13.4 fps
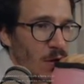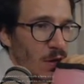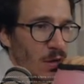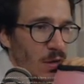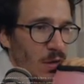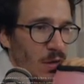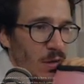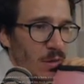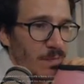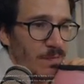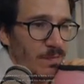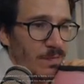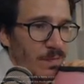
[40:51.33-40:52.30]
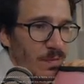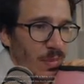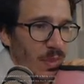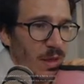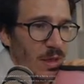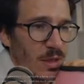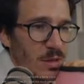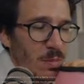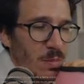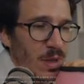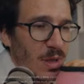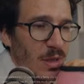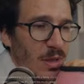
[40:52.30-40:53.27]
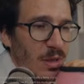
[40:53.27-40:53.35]
Um, Gatsby
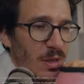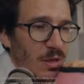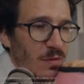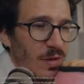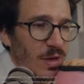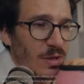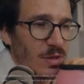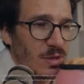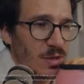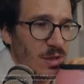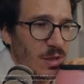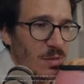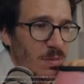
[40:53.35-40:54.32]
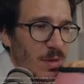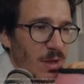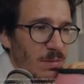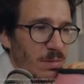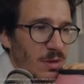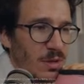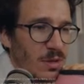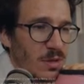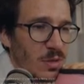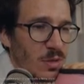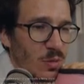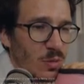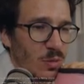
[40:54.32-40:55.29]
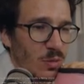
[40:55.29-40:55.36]
plugin advanced sitemap is
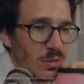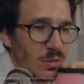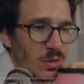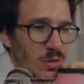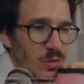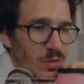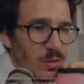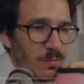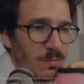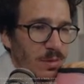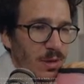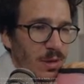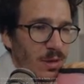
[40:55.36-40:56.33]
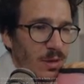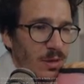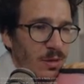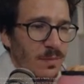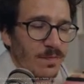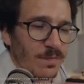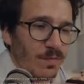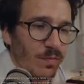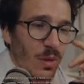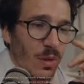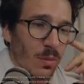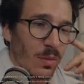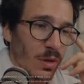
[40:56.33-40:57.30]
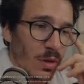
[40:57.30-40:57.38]
also complaining,
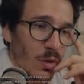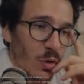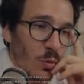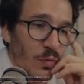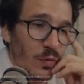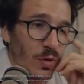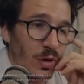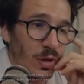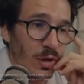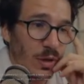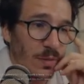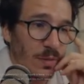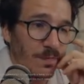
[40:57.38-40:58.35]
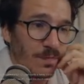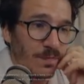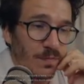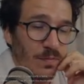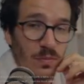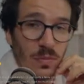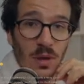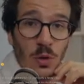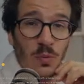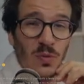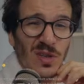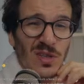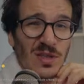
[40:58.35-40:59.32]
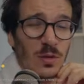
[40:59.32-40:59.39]
but hopefully,
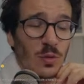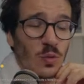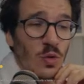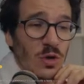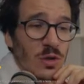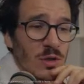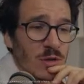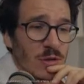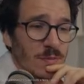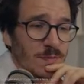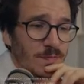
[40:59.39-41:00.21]
hopefully it still works.